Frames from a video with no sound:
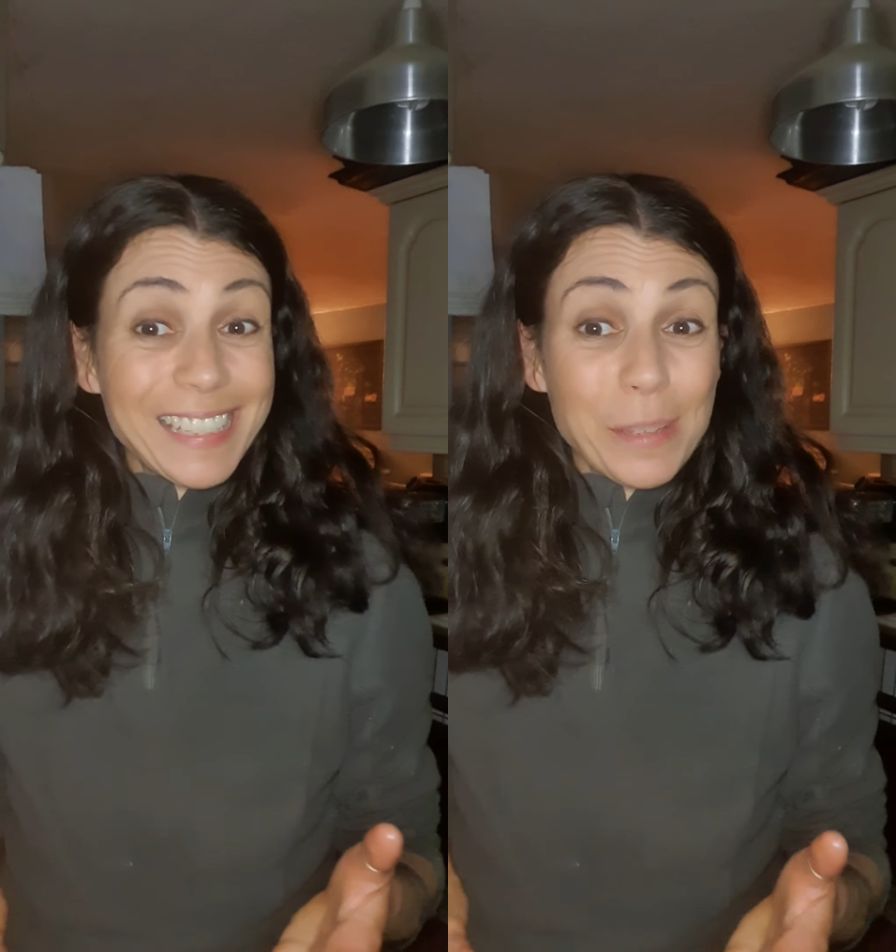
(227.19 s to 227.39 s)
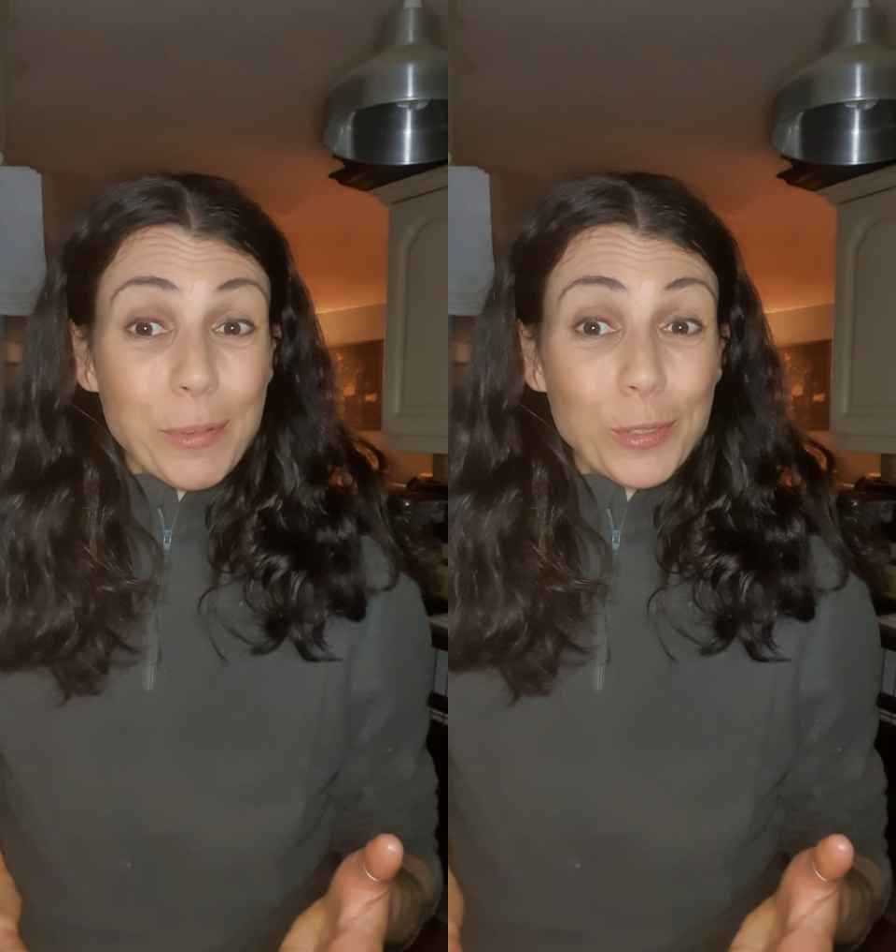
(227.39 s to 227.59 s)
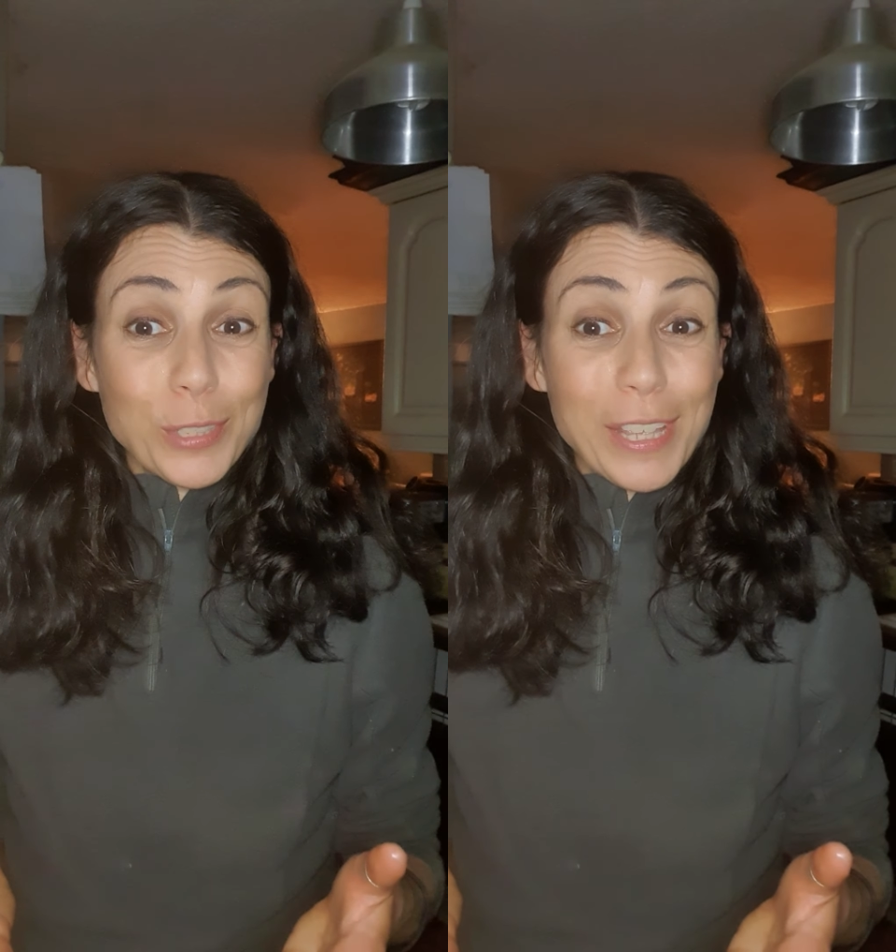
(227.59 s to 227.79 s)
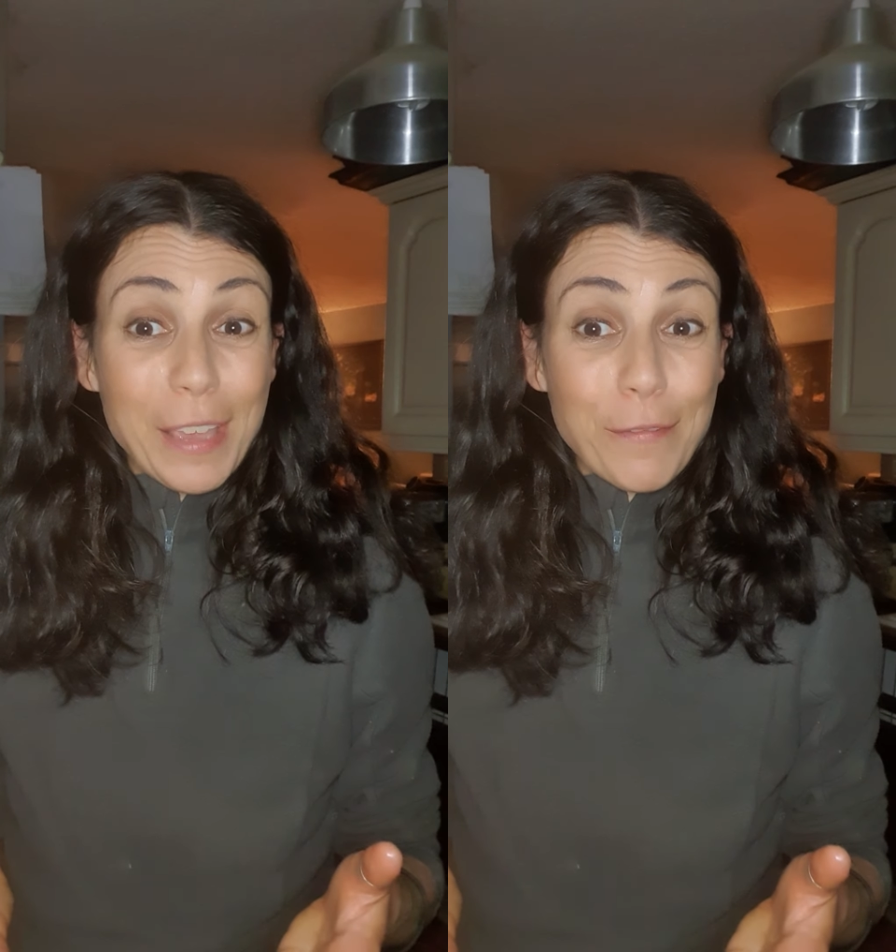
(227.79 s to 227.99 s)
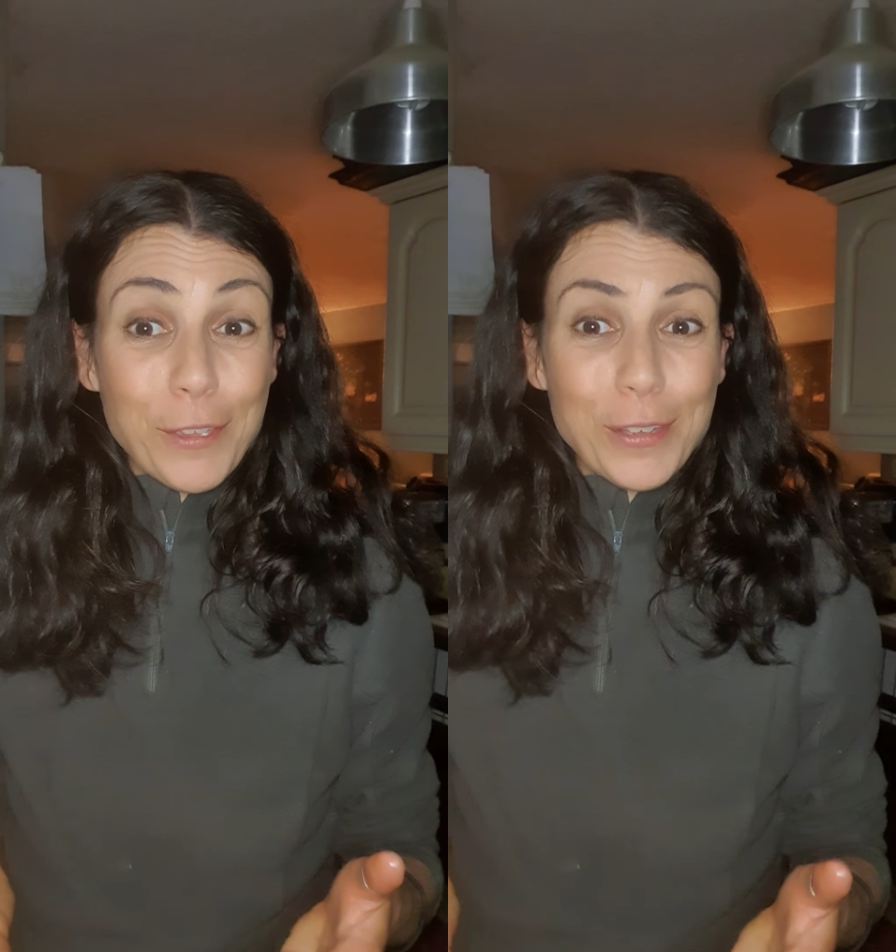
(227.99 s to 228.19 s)
some oils to their
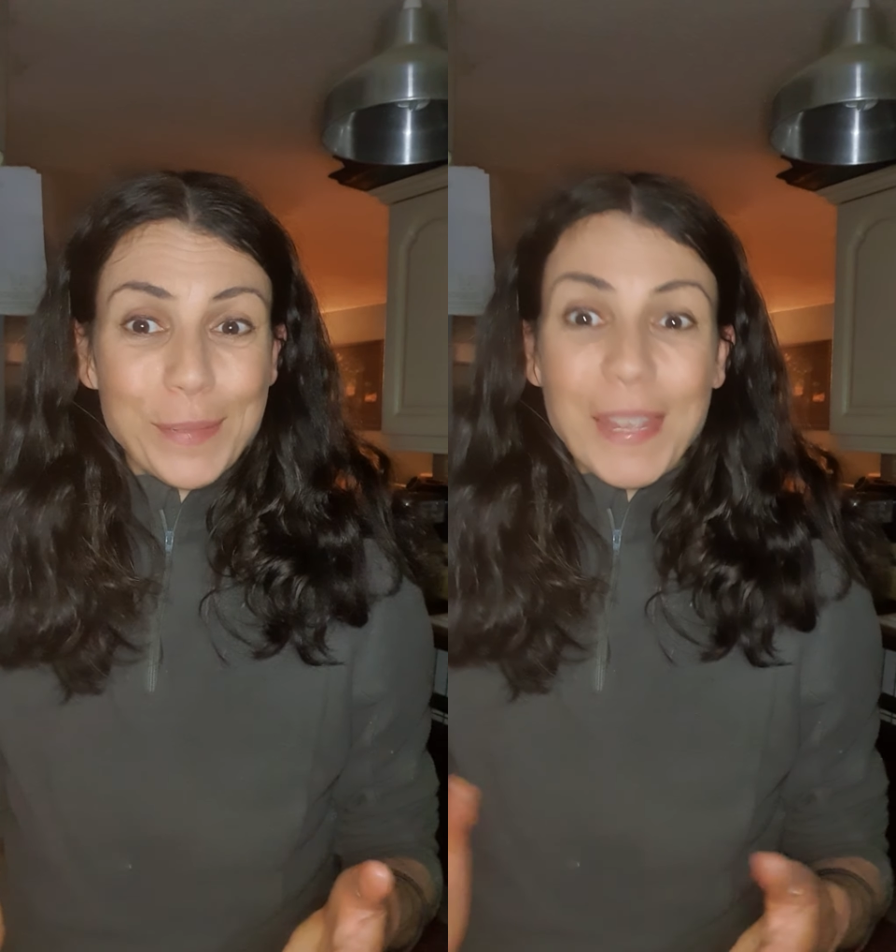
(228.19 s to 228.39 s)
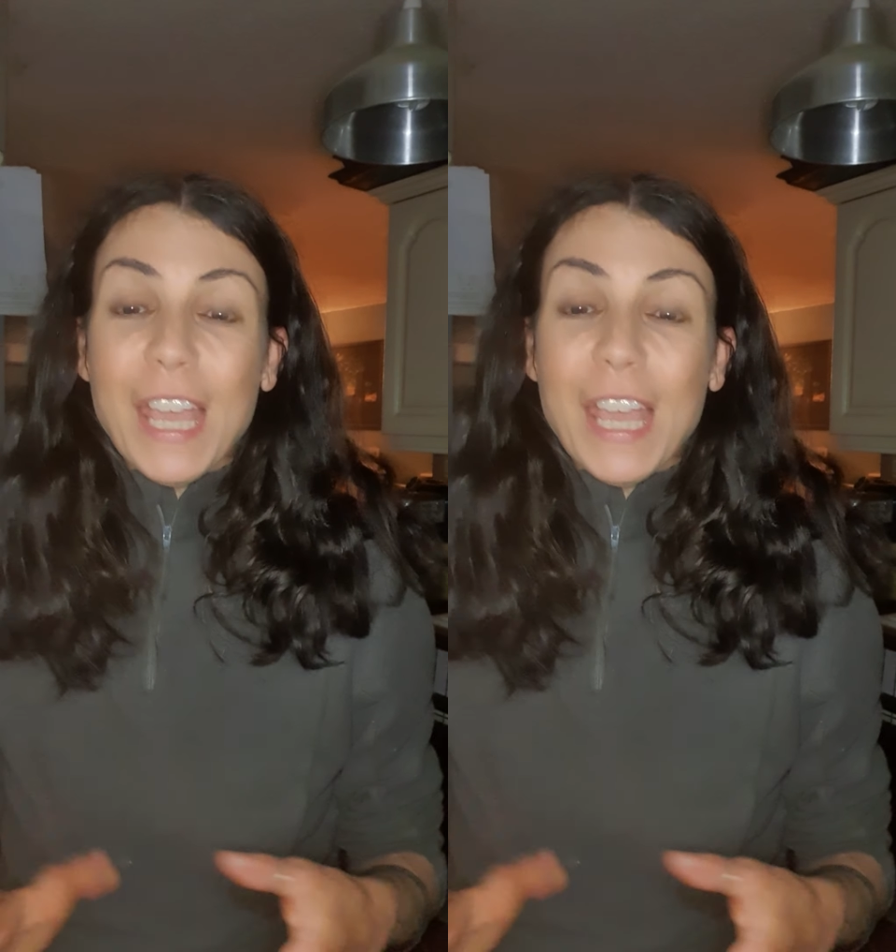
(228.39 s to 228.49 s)
food.